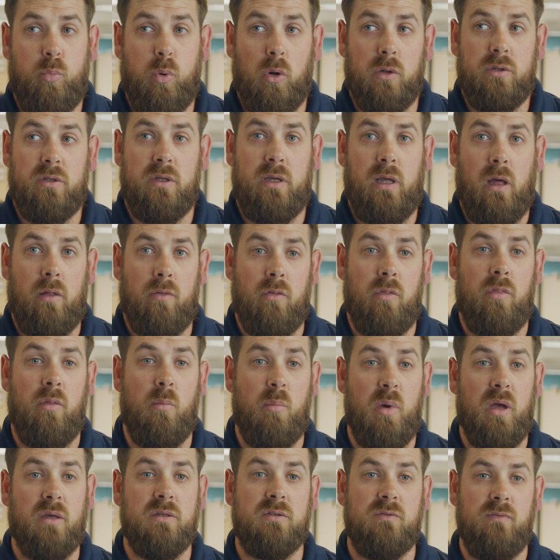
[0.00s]
put together the
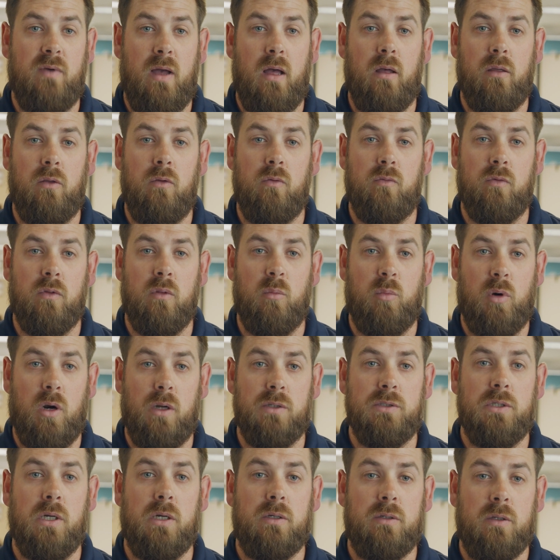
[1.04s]
best value for the
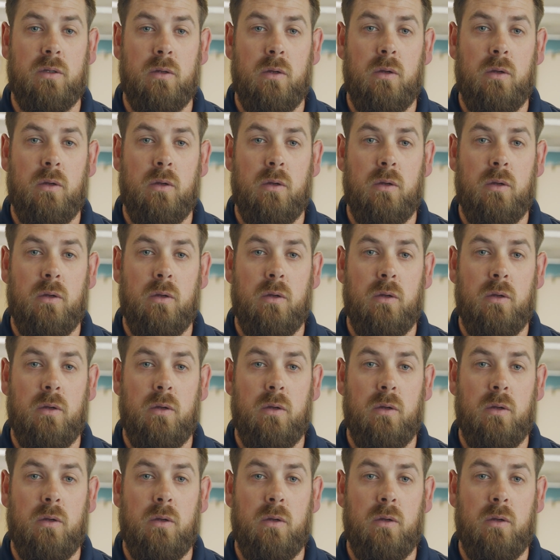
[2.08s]
project.